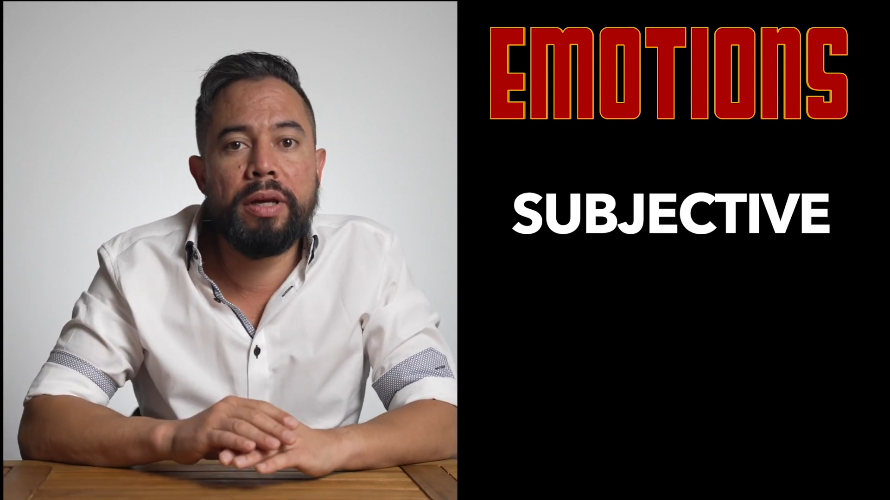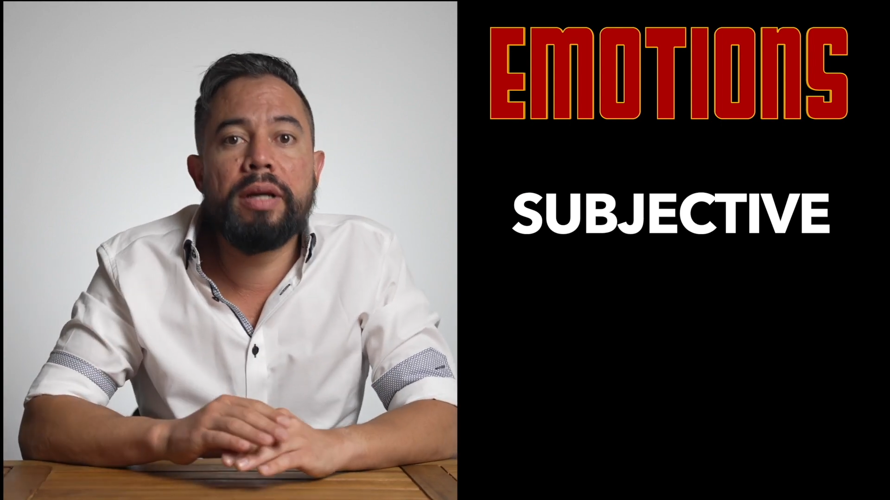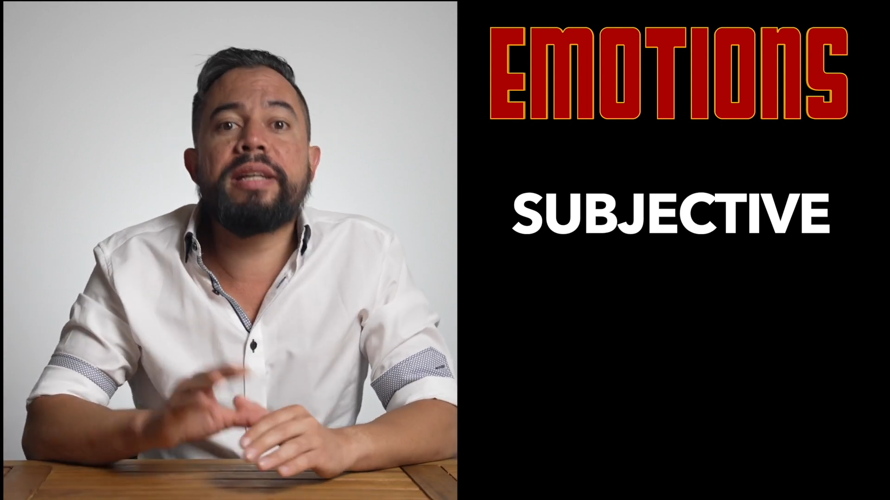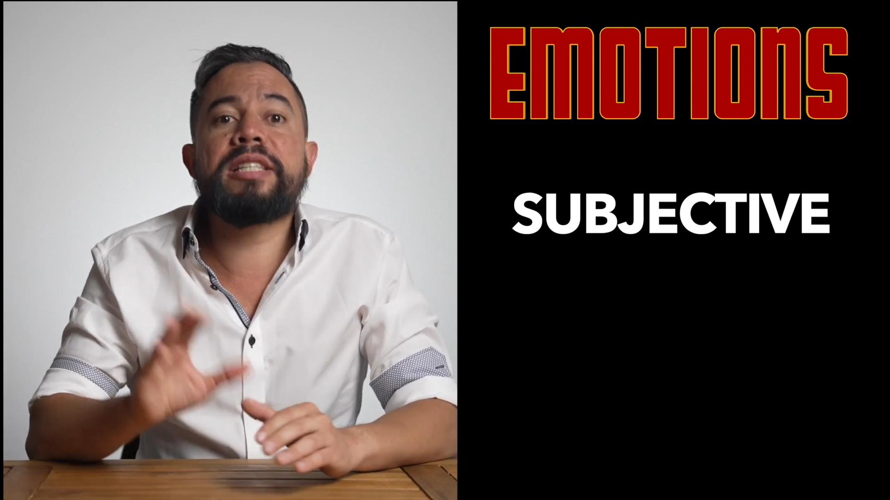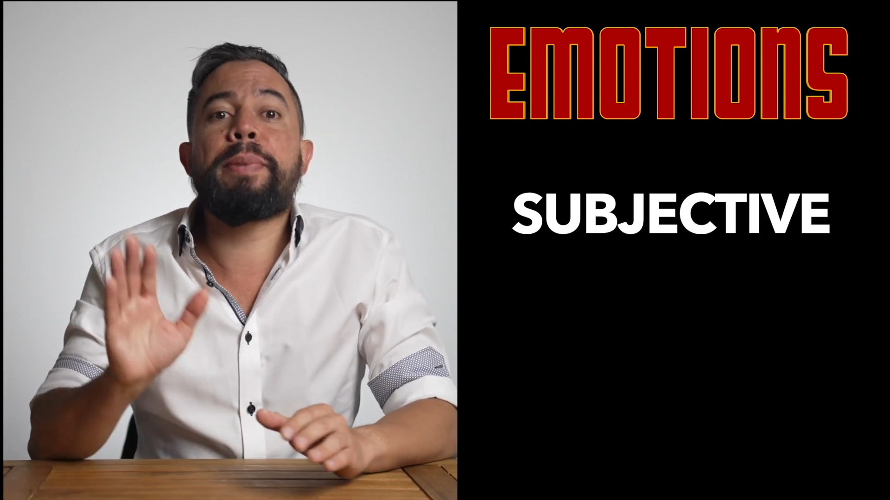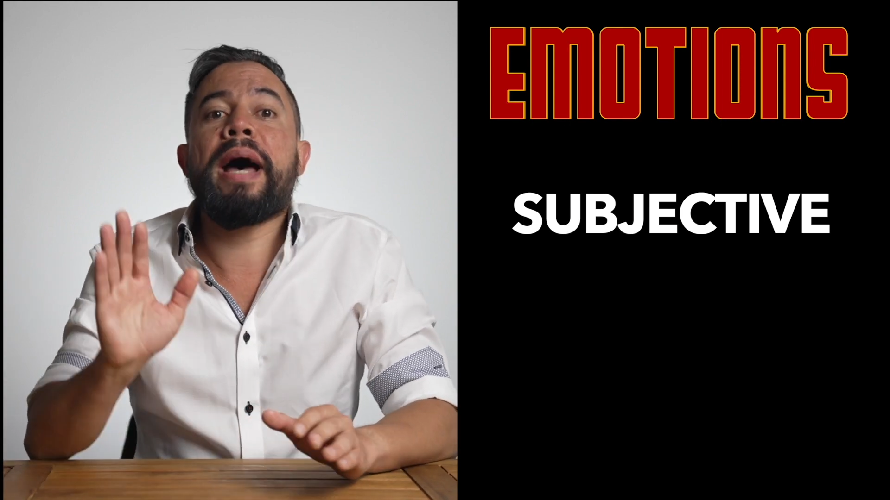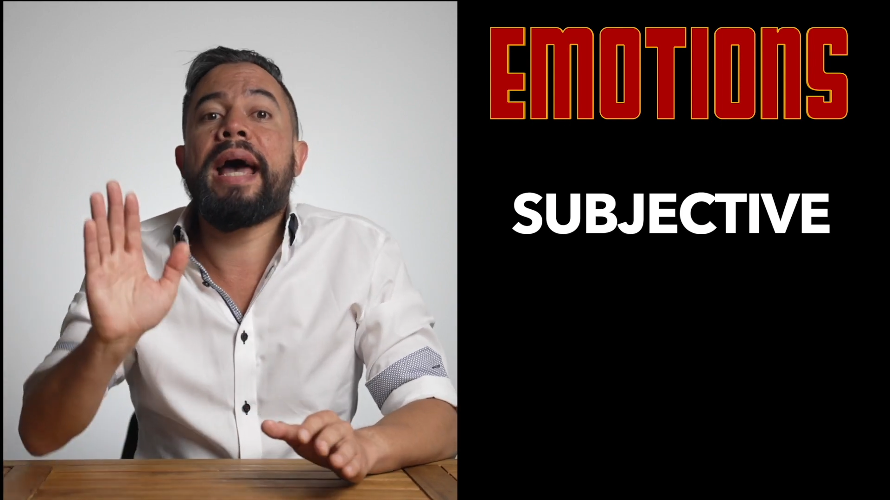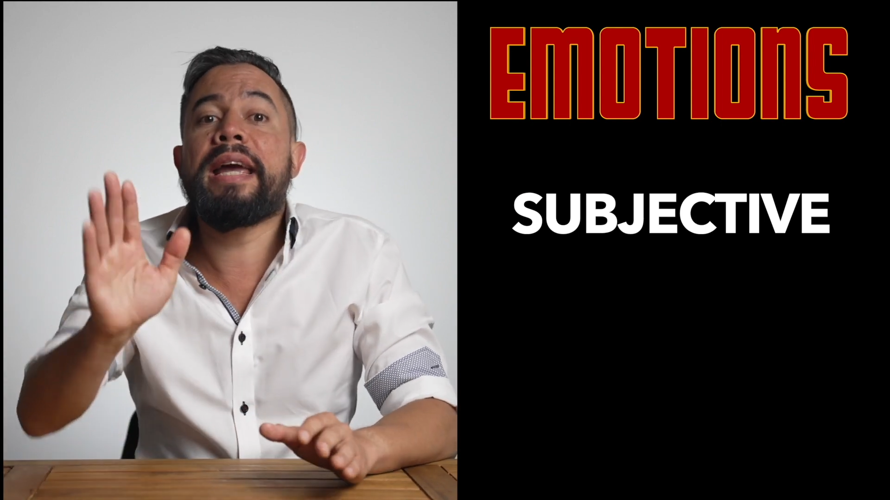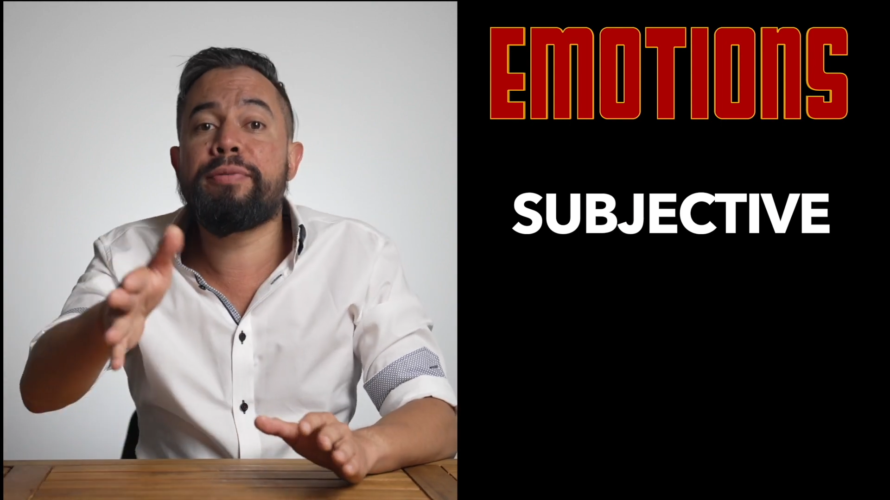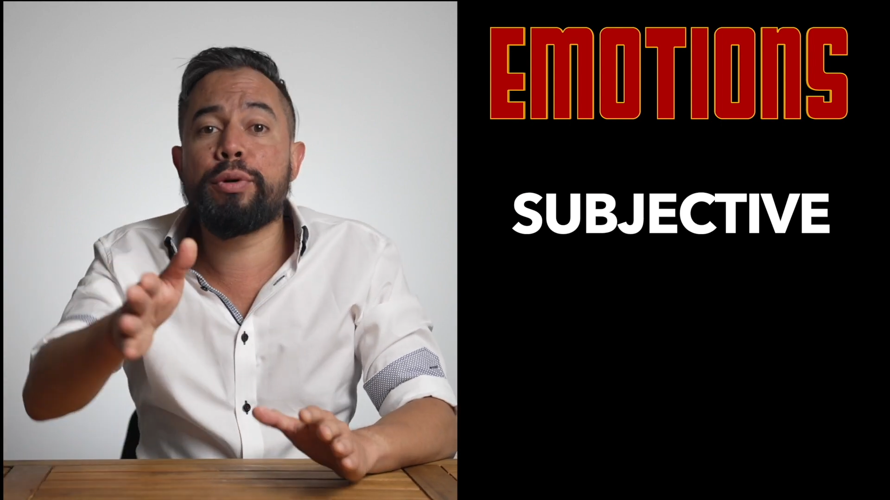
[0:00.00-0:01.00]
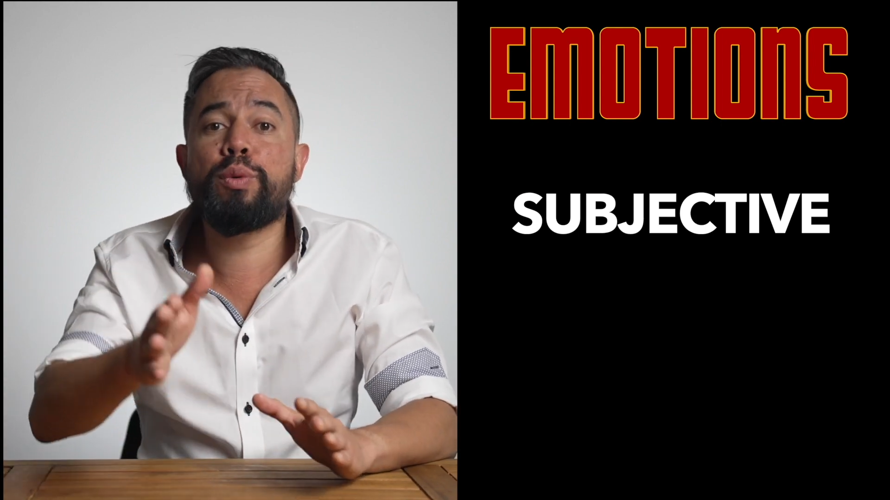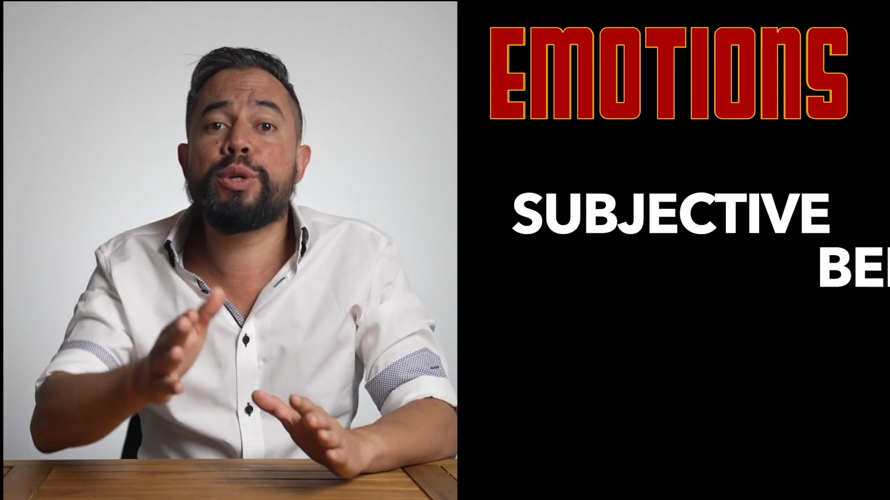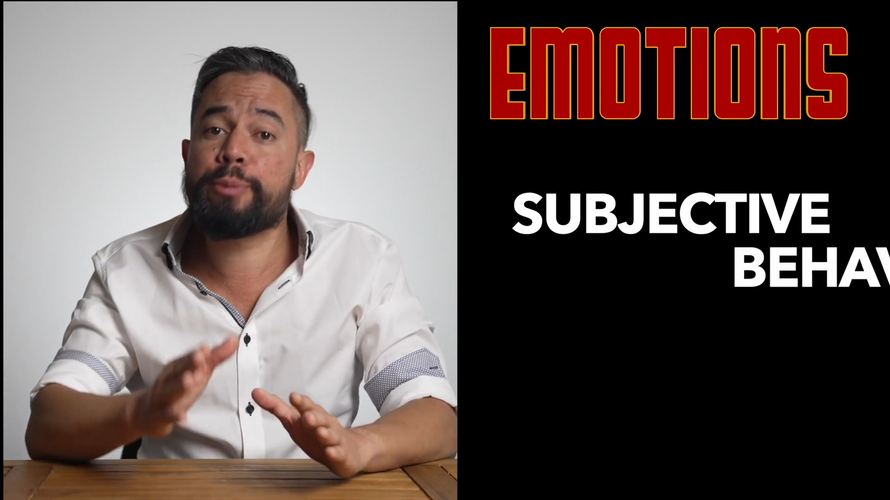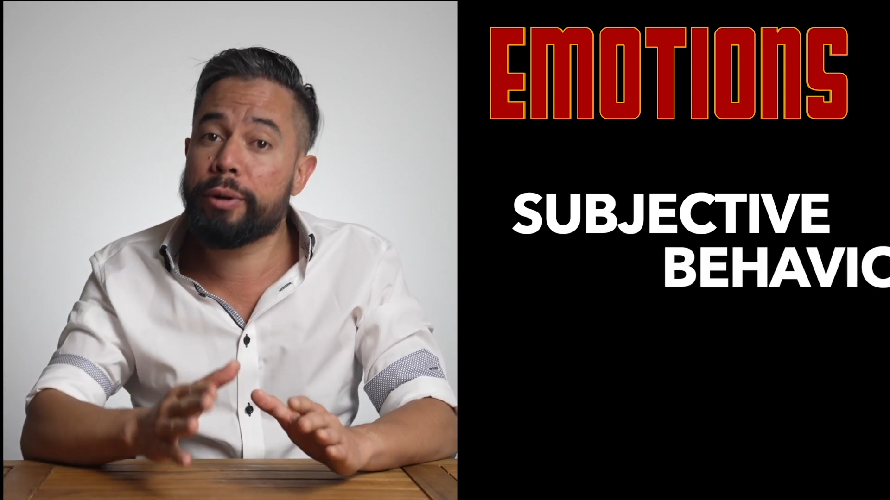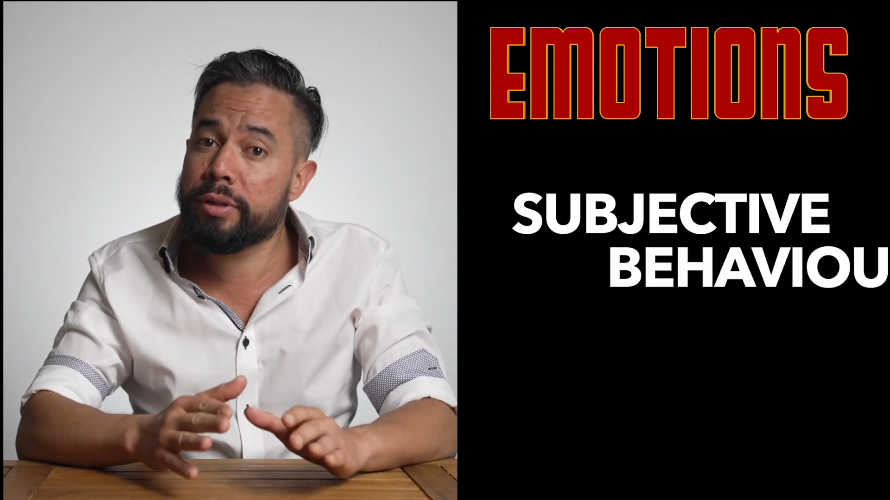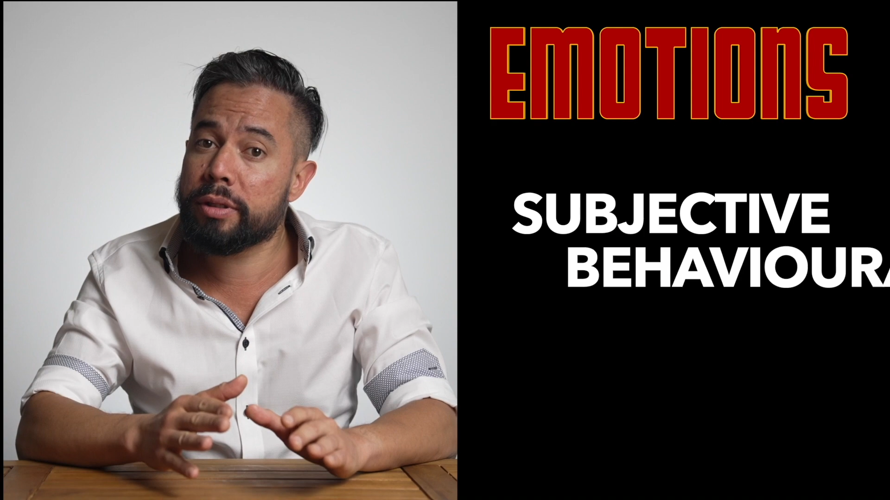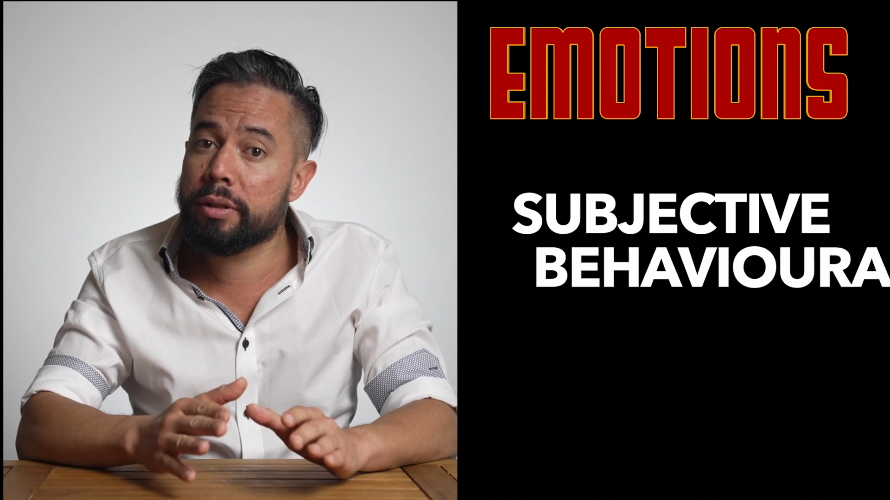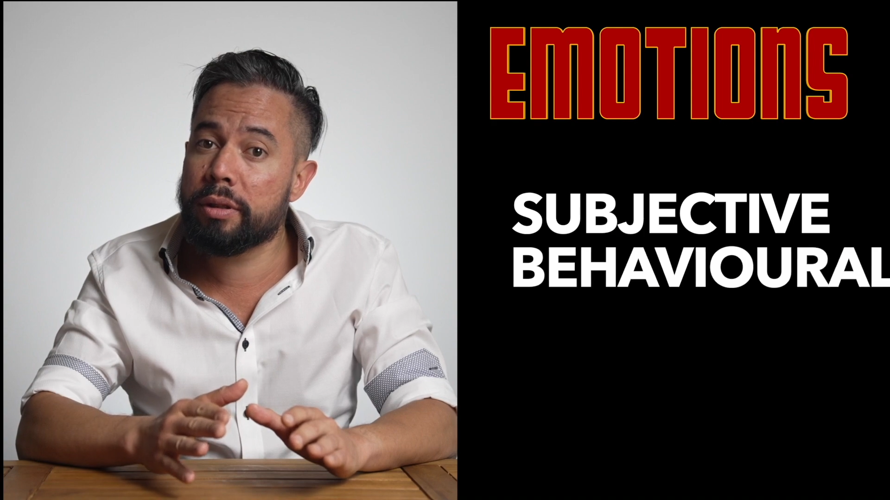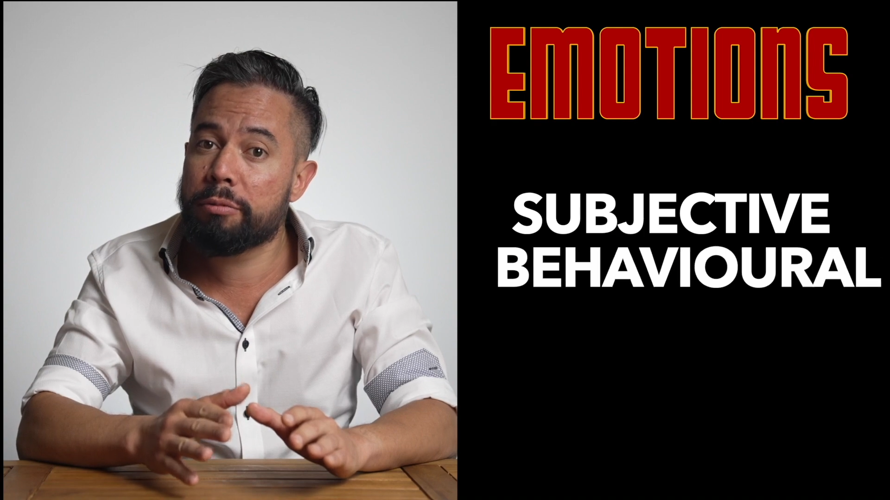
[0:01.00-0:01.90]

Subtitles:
There's a behavioral response,